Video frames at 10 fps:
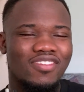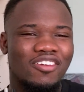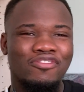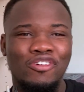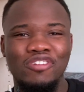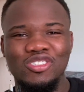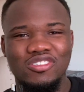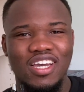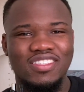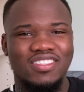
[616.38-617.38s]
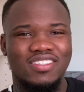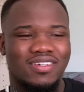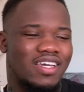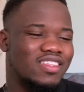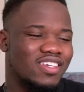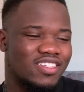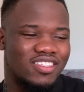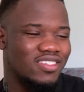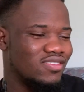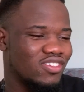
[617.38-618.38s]
for restaurants, I think
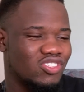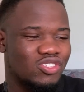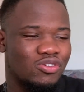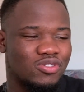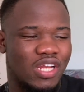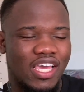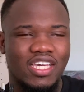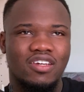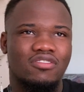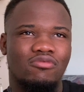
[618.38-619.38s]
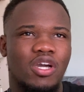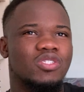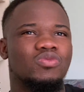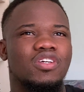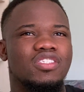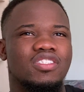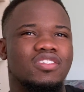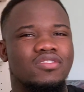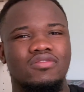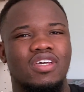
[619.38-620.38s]
the range is also like 120
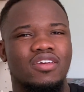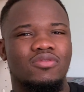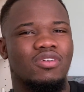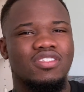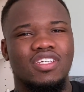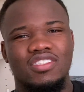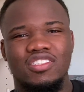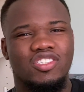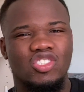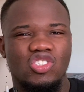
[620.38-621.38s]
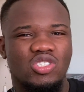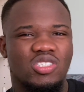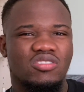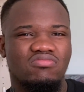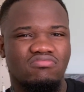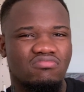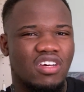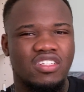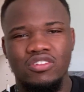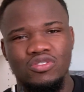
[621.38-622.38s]
to like 130 ish,
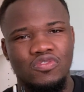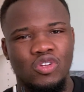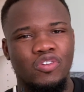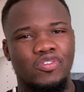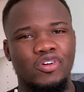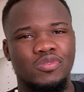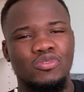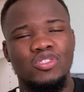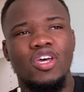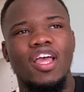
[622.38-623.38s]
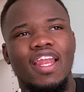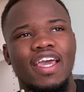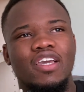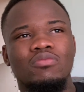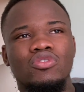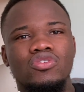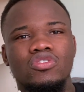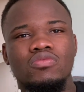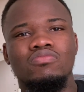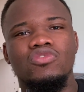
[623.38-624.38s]
and also of course most
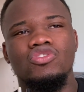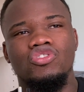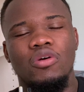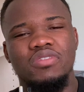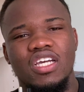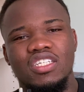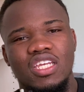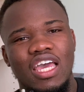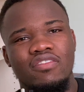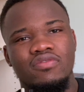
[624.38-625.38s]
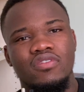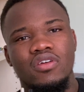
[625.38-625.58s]
jobs actually have